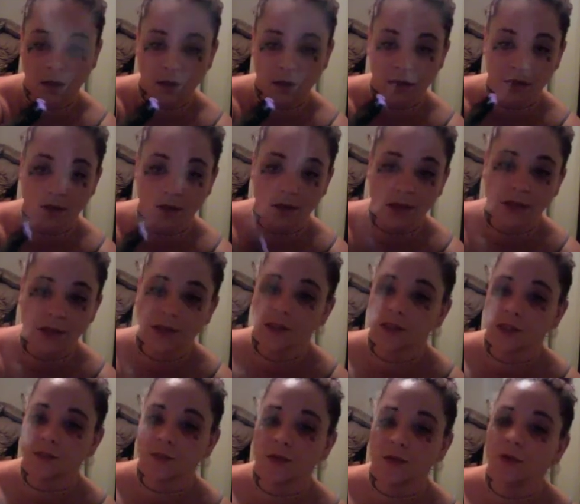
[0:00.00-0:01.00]
So, so as the
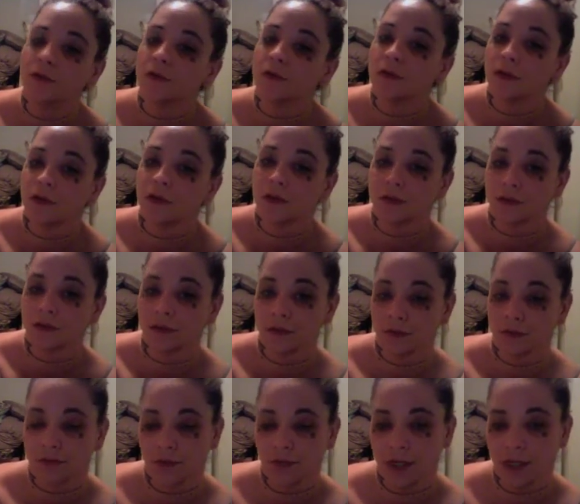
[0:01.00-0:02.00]
smoke
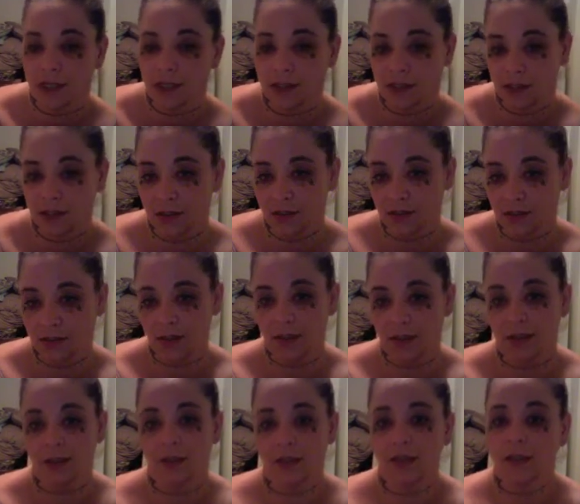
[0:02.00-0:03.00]
rises
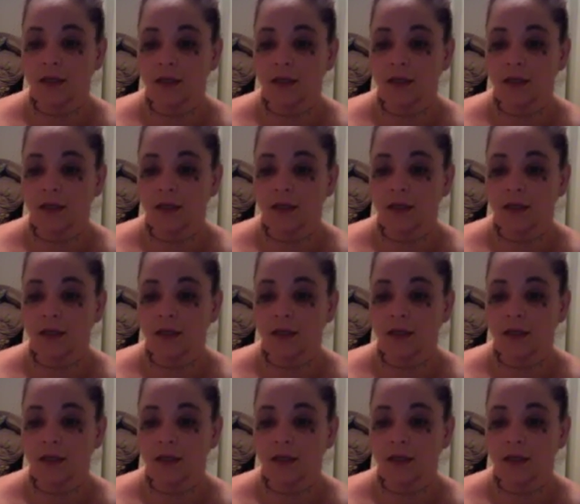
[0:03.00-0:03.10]
and